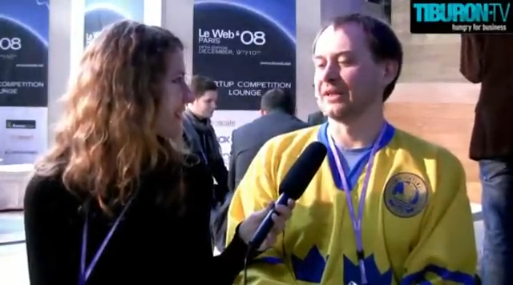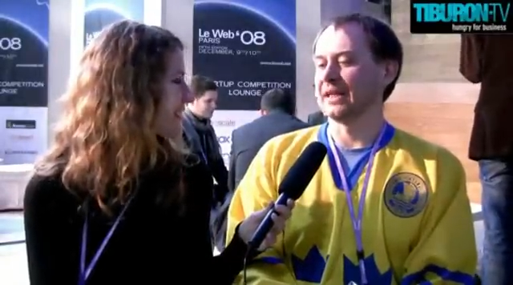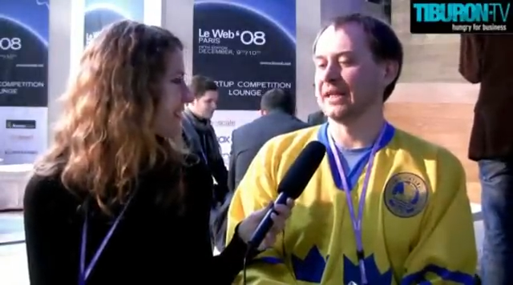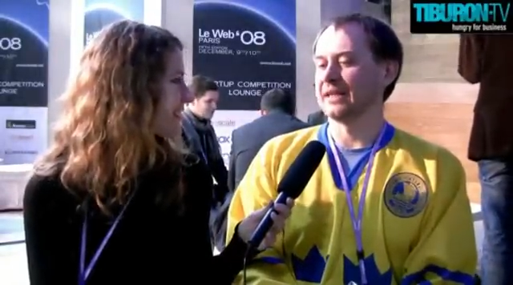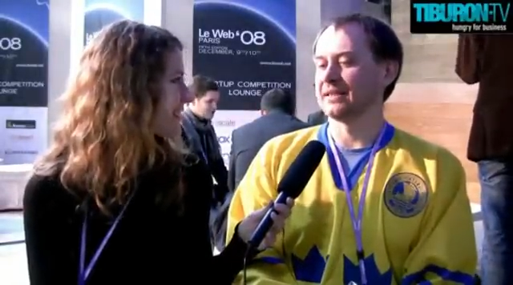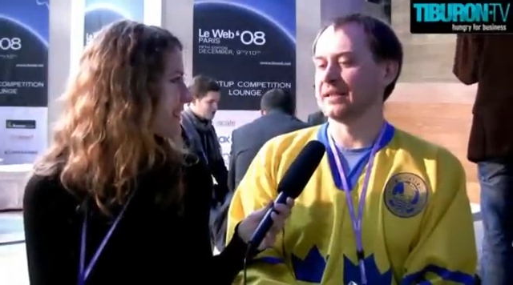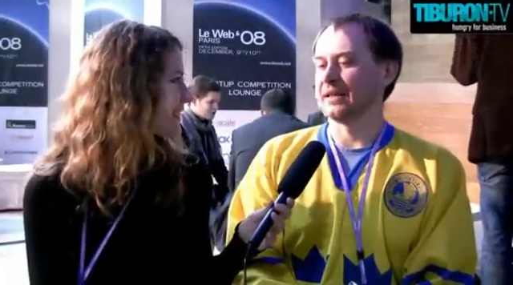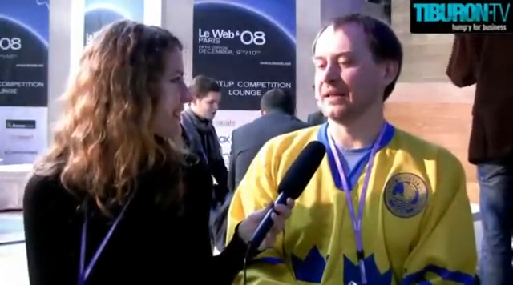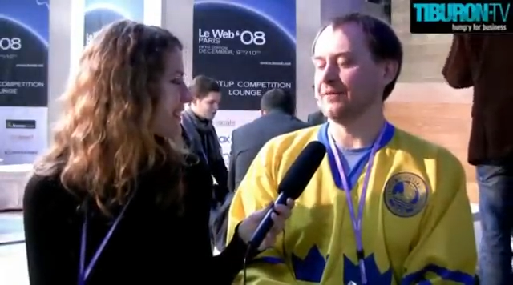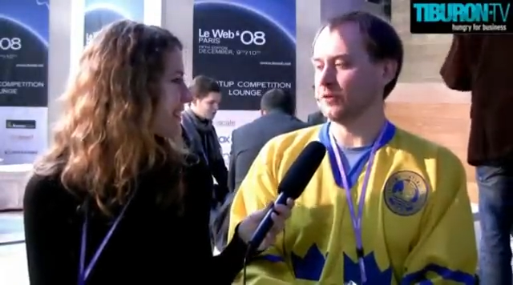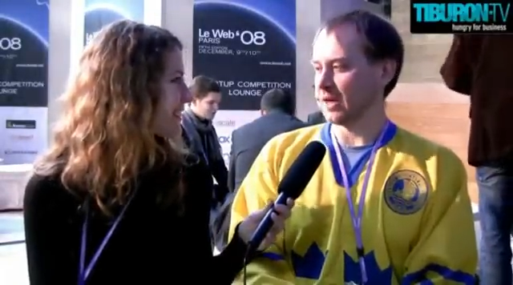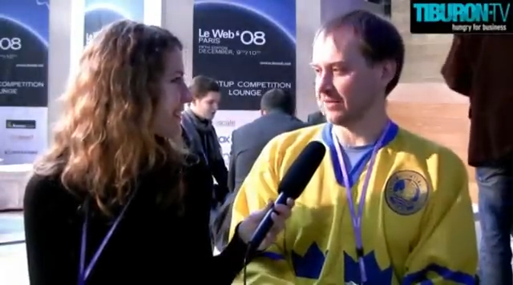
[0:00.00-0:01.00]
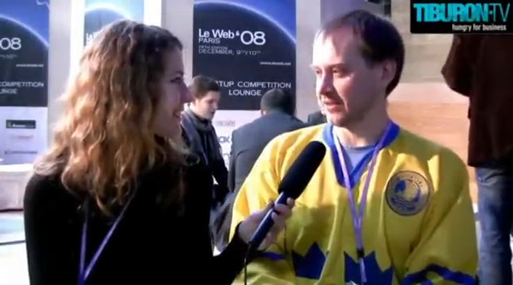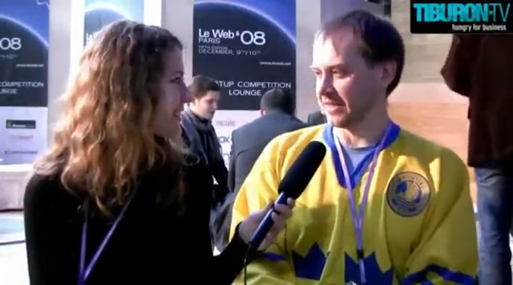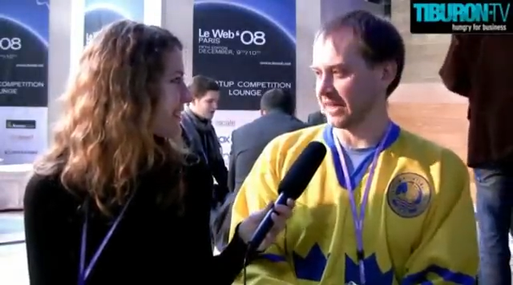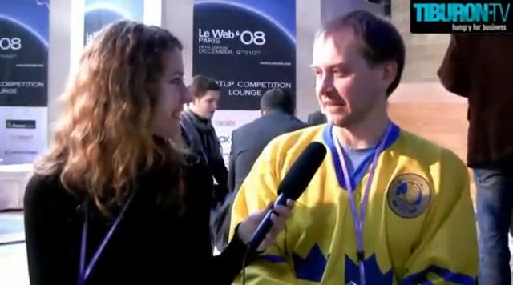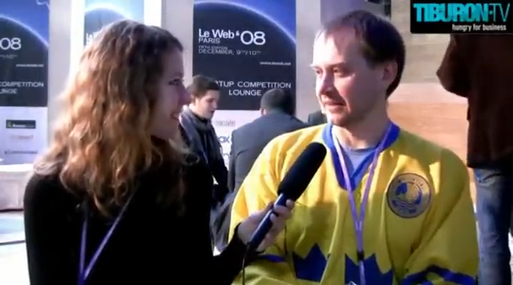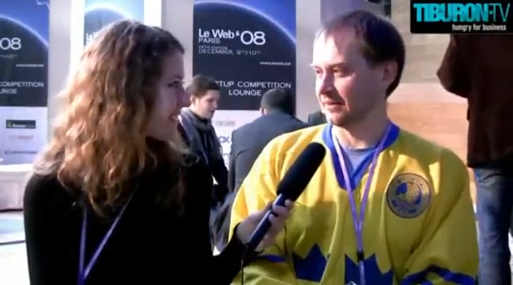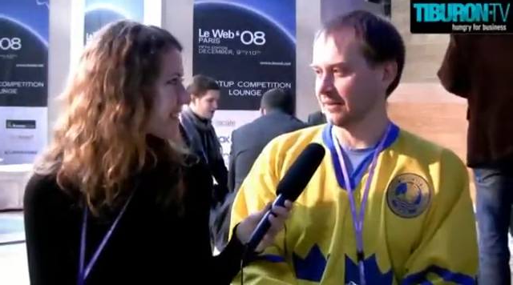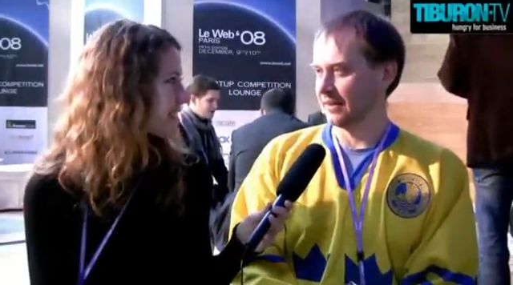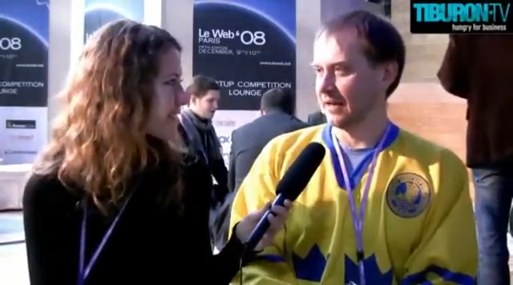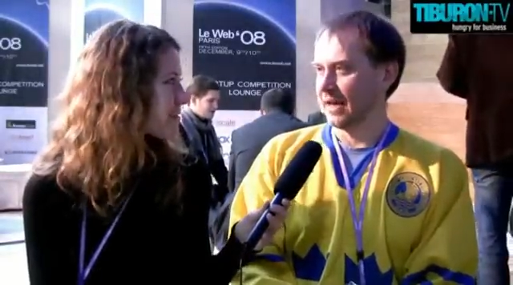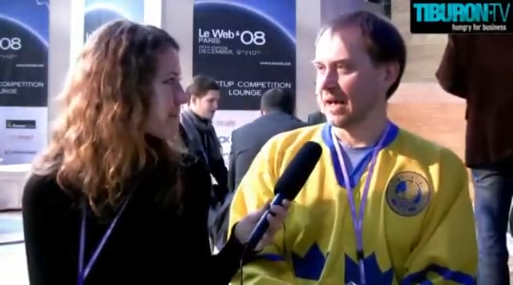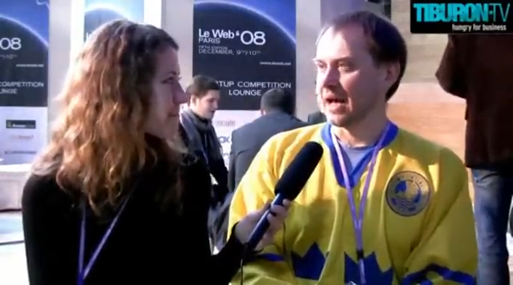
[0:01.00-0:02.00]
Speaker 1: and that is that if you have a talent,
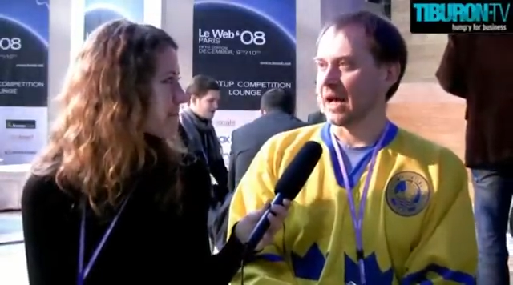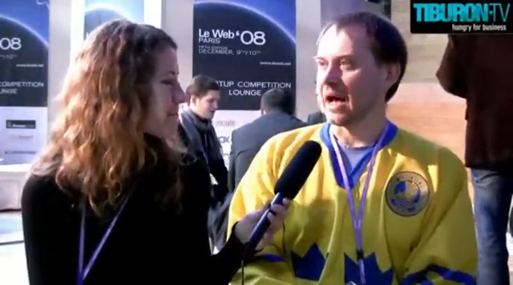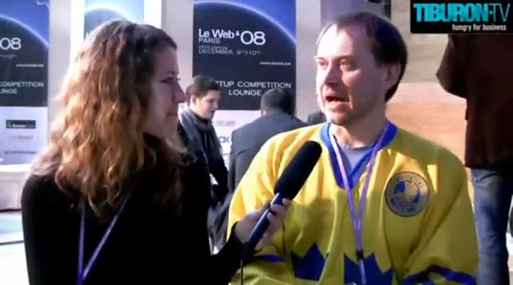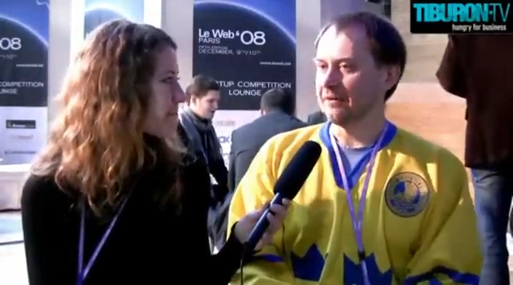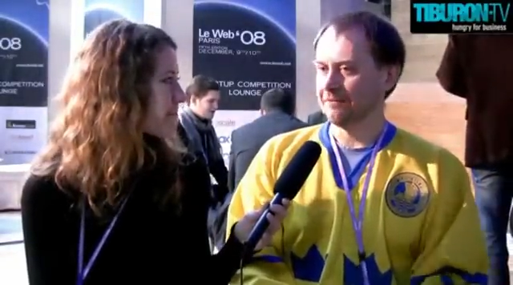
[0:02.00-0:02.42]
I